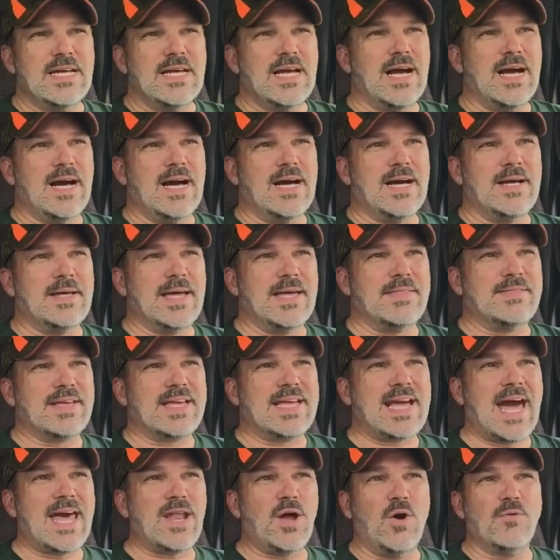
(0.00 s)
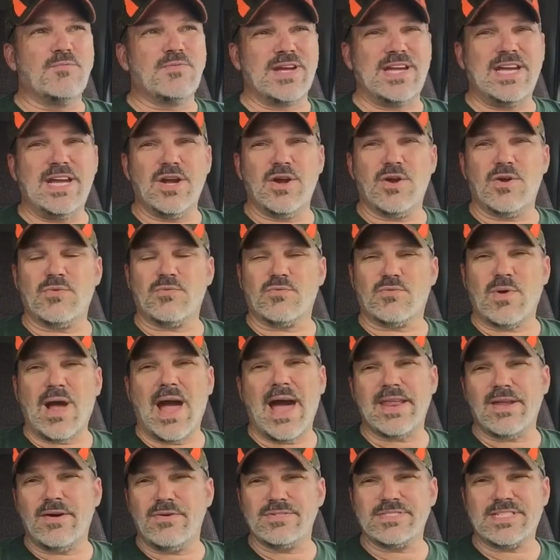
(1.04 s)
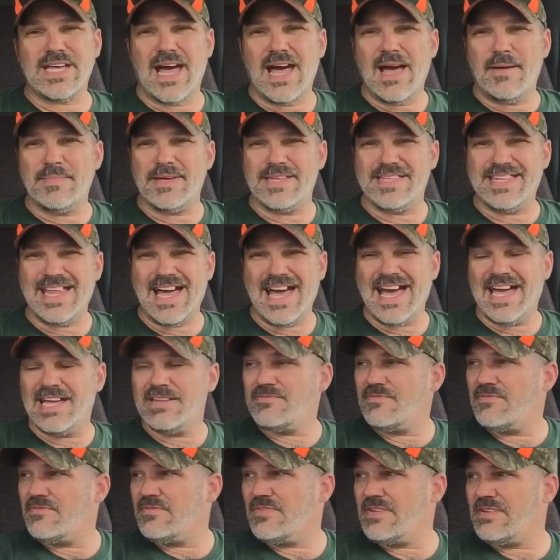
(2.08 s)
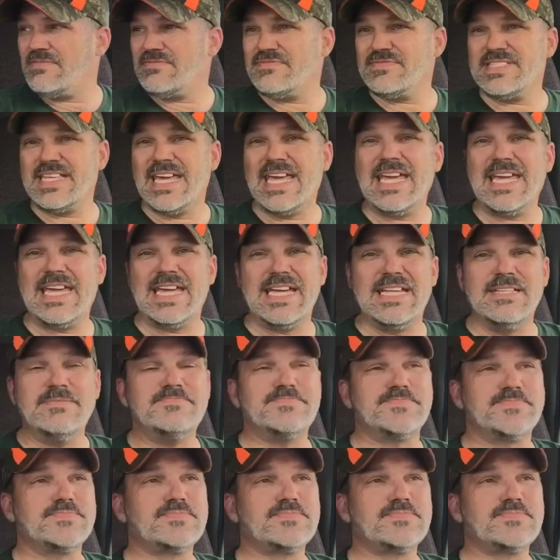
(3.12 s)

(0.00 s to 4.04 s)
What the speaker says: and then got over here right on time at 9:15.